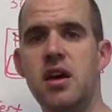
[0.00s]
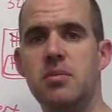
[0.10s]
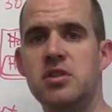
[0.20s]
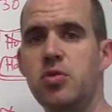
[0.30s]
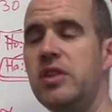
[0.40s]

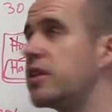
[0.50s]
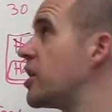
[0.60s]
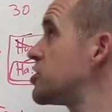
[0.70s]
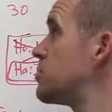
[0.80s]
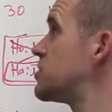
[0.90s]
between the
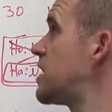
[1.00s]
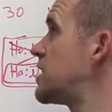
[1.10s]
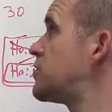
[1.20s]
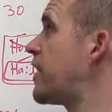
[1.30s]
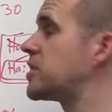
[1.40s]
customer
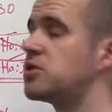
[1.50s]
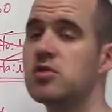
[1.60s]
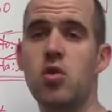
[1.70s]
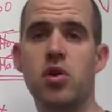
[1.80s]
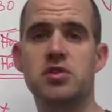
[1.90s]
satisfaction
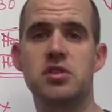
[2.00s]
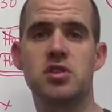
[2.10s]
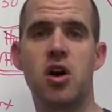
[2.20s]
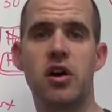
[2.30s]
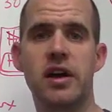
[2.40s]
scores in
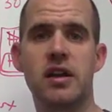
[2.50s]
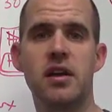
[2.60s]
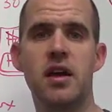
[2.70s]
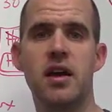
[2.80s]
Target